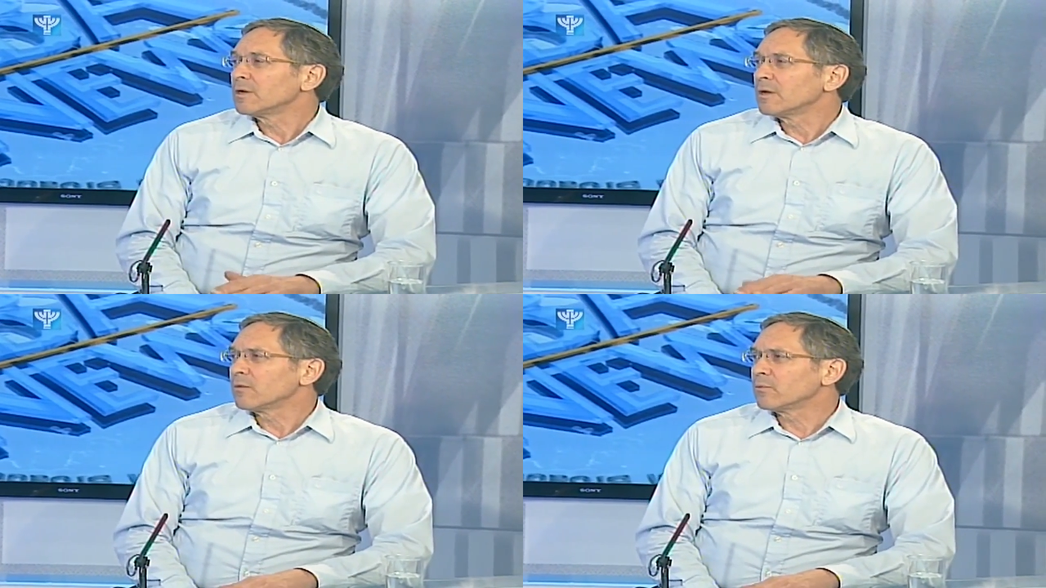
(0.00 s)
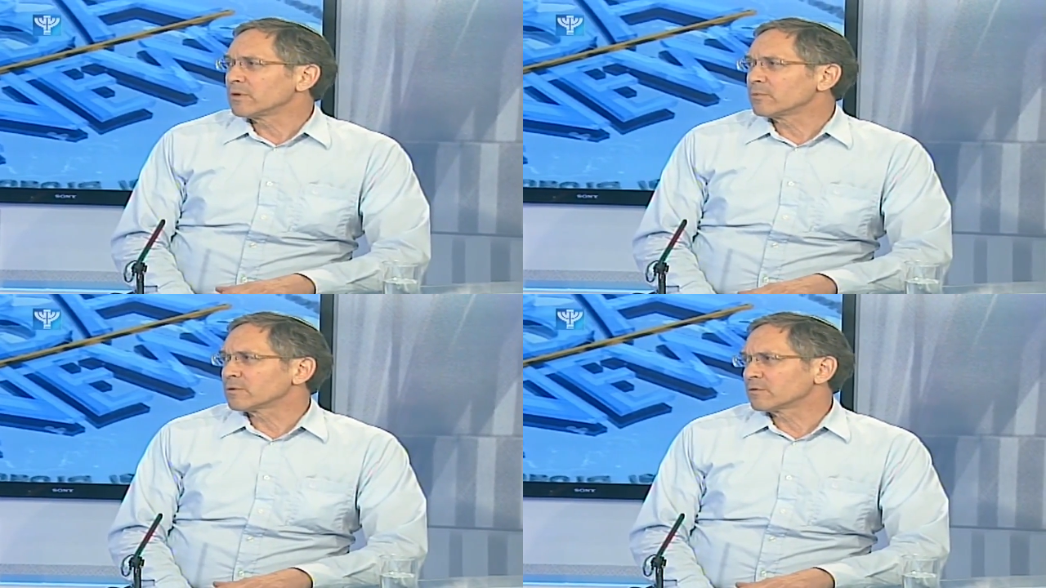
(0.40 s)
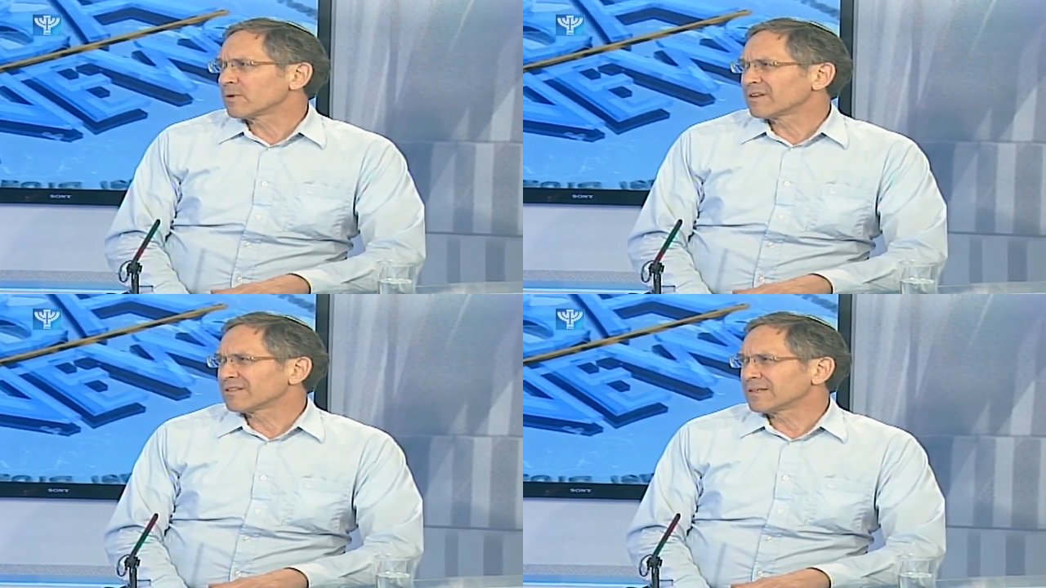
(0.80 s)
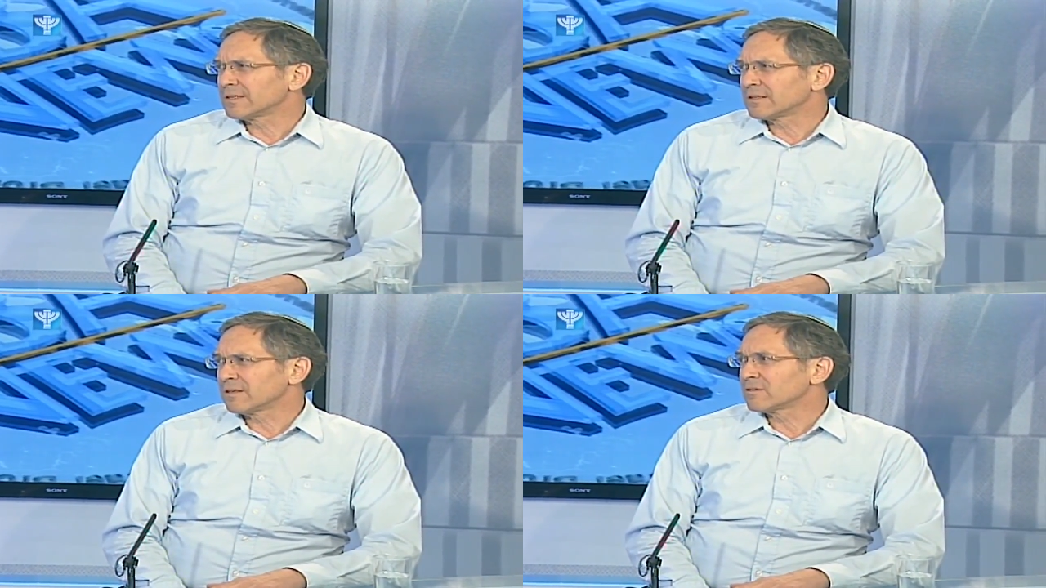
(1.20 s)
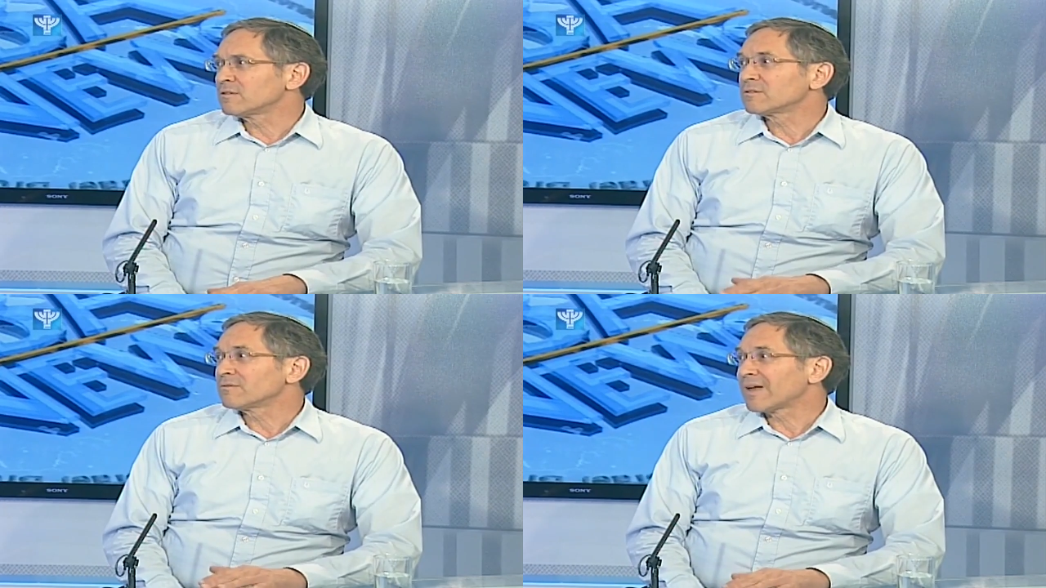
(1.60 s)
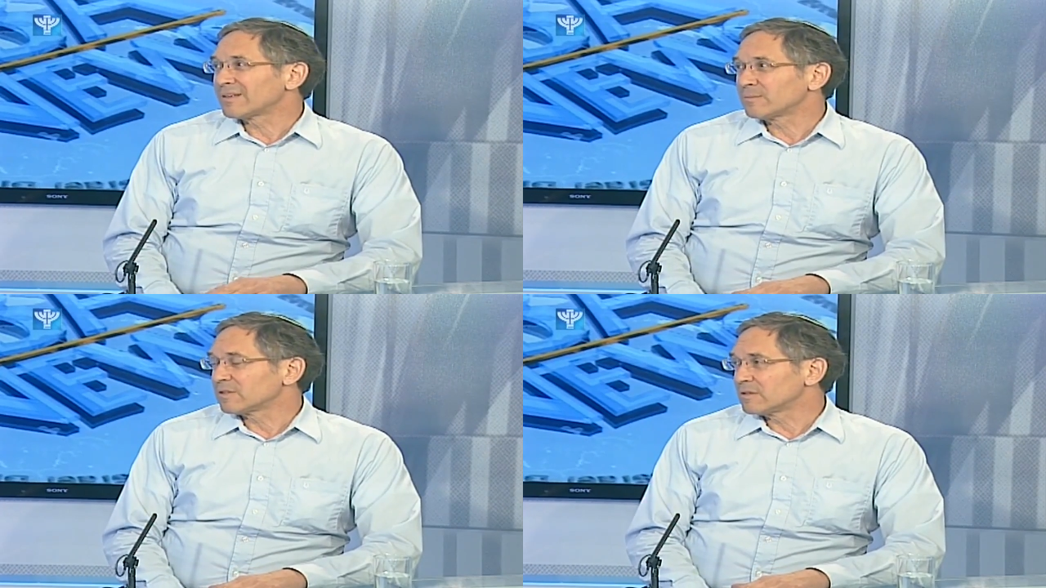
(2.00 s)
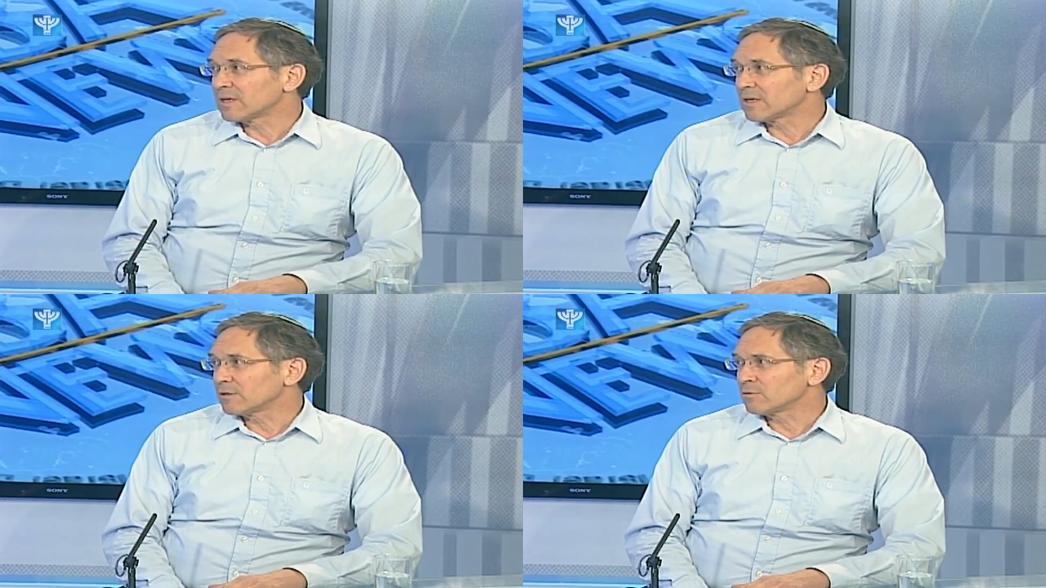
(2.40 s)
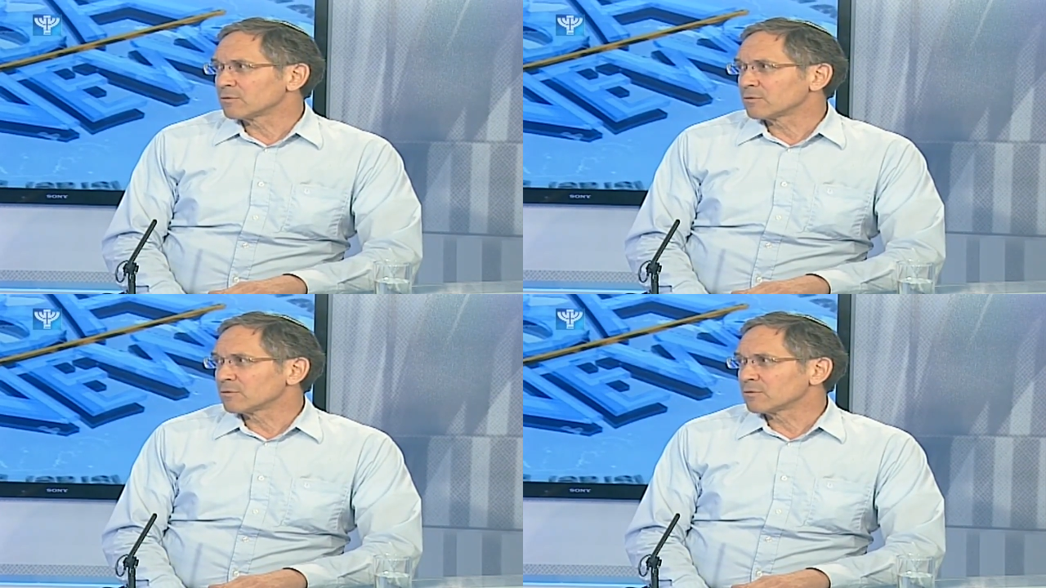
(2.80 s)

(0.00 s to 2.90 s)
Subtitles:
We were translating dozens of items a day